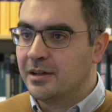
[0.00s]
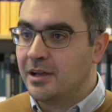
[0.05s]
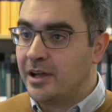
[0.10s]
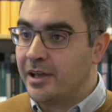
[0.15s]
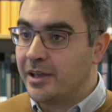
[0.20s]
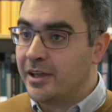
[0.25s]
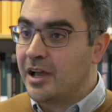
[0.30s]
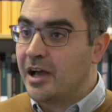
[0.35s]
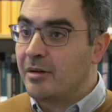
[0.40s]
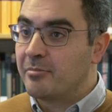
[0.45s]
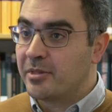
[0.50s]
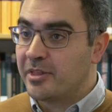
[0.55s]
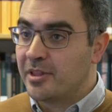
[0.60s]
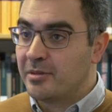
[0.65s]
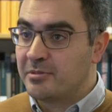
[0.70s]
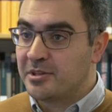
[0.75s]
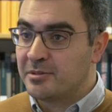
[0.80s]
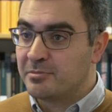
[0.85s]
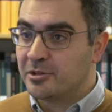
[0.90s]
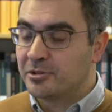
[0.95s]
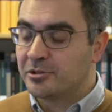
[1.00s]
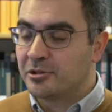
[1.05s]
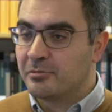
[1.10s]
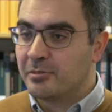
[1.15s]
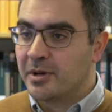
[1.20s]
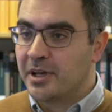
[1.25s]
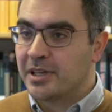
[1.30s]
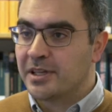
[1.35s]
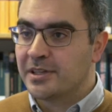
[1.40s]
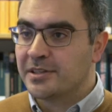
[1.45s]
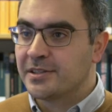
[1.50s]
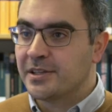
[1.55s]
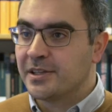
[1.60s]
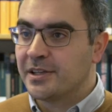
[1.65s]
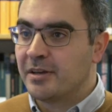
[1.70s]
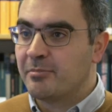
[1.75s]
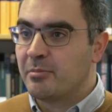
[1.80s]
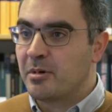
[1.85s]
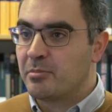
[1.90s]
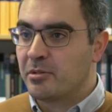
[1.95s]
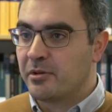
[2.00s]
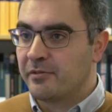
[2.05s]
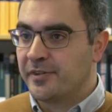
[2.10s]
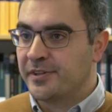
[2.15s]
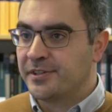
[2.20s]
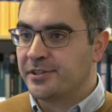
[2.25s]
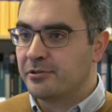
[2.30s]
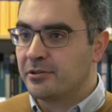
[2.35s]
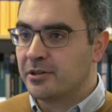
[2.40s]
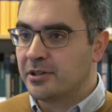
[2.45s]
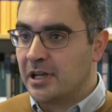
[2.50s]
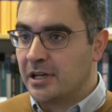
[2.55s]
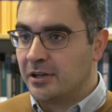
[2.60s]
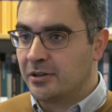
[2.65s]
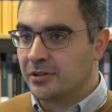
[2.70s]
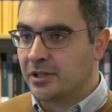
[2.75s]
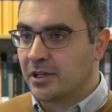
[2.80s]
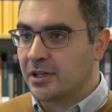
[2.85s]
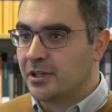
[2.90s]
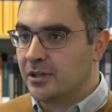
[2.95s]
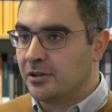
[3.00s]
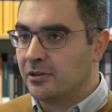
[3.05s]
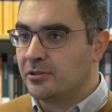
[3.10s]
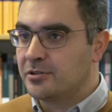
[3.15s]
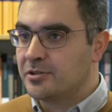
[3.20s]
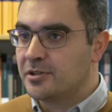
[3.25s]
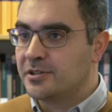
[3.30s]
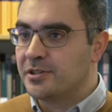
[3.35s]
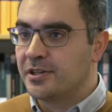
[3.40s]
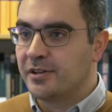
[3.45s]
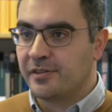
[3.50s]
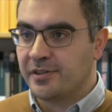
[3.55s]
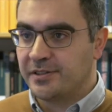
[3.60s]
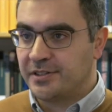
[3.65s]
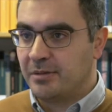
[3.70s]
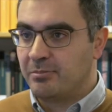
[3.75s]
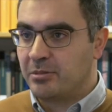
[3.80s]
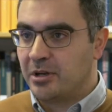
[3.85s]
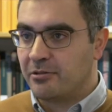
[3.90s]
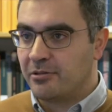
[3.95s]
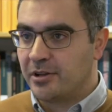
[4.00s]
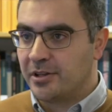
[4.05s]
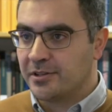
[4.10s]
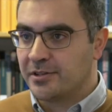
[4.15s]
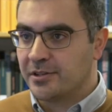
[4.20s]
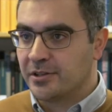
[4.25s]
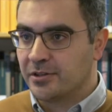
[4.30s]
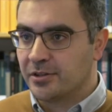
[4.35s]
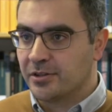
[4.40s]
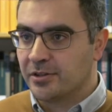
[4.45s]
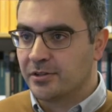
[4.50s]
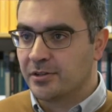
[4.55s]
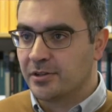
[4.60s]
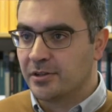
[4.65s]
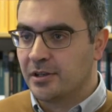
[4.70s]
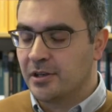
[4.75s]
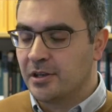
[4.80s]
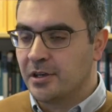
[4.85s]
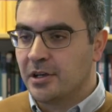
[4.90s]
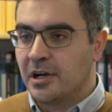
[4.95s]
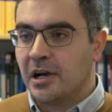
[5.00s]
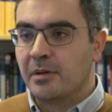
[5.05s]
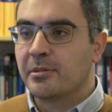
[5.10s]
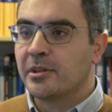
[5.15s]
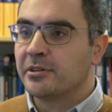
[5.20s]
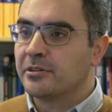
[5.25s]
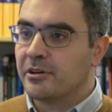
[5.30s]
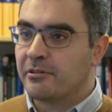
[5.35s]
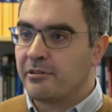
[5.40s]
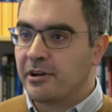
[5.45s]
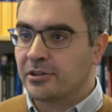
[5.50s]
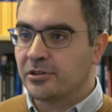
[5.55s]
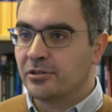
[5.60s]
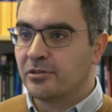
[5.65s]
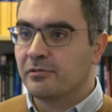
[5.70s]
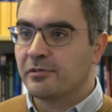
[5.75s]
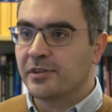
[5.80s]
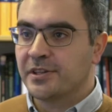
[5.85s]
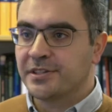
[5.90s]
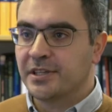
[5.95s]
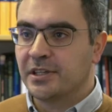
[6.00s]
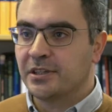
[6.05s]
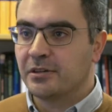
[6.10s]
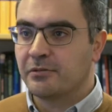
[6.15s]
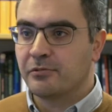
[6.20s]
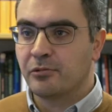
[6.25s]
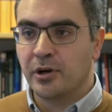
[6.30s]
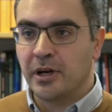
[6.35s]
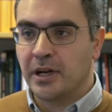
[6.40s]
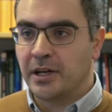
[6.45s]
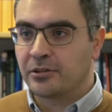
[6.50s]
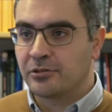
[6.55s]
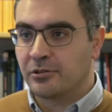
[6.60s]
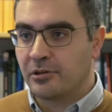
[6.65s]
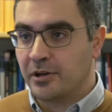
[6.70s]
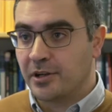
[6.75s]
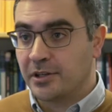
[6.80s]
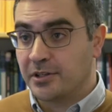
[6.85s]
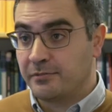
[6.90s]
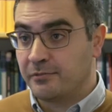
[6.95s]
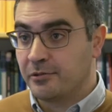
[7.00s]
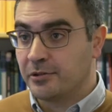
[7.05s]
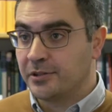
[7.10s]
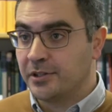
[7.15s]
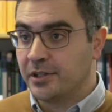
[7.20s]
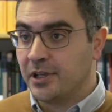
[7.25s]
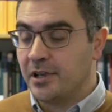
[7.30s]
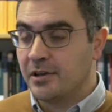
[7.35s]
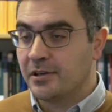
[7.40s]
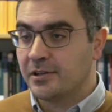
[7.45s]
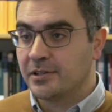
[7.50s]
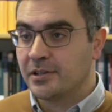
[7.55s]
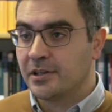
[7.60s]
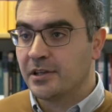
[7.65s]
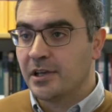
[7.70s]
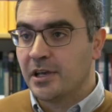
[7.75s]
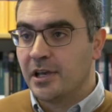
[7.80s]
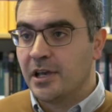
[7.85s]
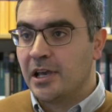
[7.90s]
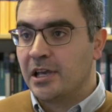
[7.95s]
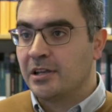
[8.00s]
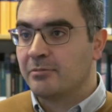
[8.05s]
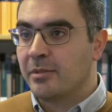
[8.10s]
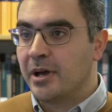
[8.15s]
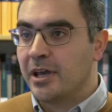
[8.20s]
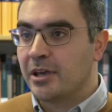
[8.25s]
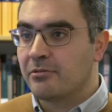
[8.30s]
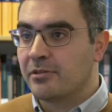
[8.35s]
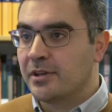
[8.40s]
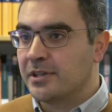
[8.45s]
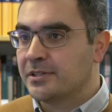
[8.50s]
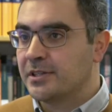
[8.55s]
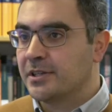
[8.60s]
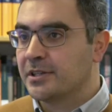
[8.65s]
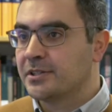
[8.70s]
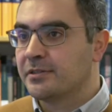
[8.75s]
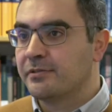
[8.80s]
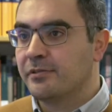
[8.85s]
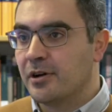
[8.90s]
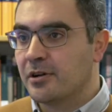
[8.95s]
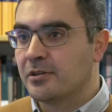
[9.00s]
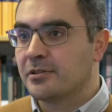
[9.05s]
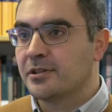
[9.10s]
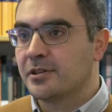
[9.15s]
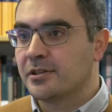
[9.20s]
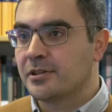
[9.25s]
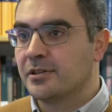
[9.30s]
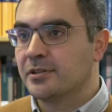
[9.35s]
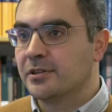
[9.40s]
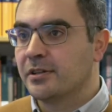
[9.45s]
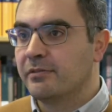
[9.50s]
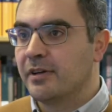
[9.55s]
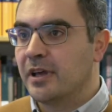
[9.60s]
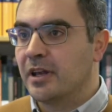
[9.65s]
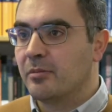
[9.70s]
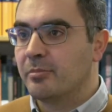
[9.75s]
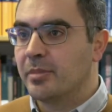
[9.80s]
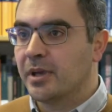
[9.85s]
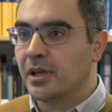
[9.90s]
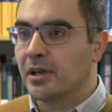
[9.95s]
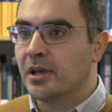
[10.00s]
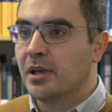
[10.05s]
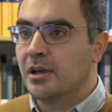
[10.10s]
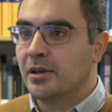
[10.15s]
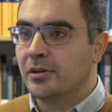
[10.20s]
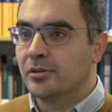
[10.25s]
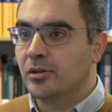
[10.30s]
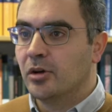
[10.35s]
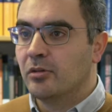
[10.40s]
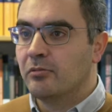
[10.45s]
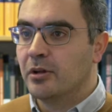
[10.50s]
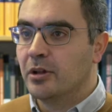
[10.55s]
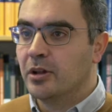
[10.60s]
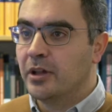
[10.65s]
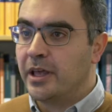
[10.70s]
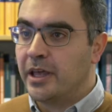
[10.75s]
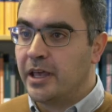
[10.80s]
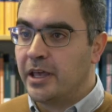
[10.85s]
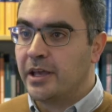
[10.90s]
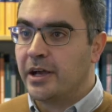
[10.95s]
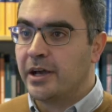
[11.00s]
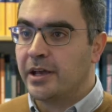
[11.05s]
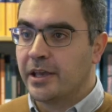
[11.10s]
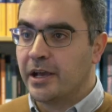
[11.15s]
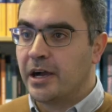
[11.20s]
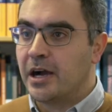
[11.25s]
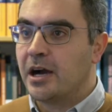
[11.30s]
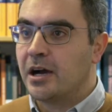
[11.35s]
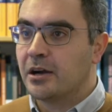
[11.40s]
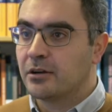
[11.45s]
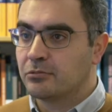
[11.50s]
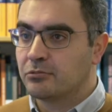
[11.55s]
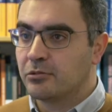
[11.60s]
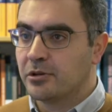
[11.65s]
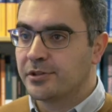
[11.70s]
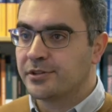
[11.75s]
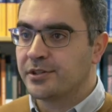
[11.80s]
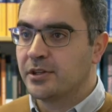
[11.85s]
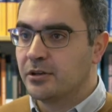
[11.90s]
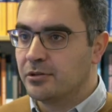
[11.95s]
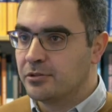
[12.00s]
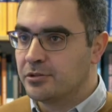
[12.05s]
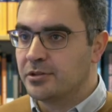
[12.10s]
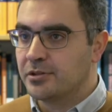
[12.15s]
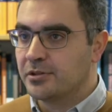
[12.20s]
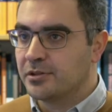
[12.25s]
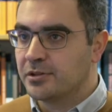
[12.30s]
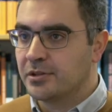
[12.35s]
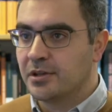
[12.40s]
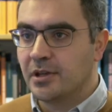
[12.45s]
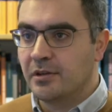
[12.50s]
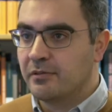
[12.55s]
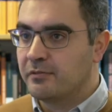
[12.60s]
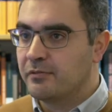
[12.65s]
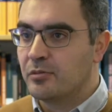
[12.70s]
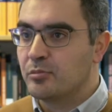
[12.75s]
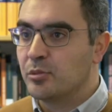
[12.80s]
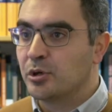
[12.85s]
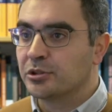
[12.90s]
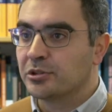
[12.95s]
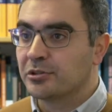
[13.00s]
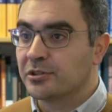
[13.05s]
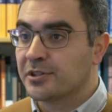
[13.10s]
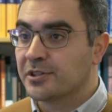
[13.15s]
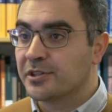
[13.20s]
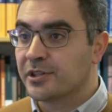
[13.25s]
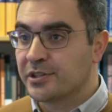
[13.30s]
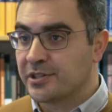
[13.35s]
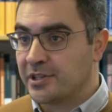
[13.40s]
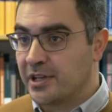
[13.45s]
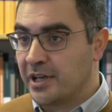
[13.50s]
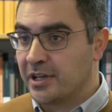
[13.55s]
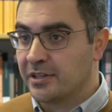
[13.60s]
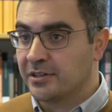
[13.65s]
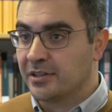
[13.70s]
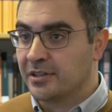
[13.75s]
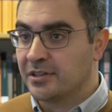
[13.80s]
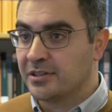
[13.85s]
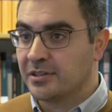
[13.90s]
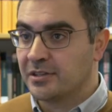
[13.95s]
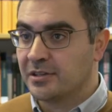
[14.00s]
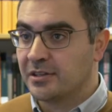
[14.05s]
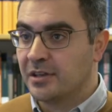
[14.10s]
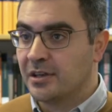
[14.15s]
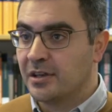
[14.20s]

Hi, I'm Themis Prodromakis and I'm a professor in nanotechnologies in the Zeppler Institute. I'm the director of the Center for Electronics Frontiers, and my research focuses on developing novel AI hardware solutions for modern societies.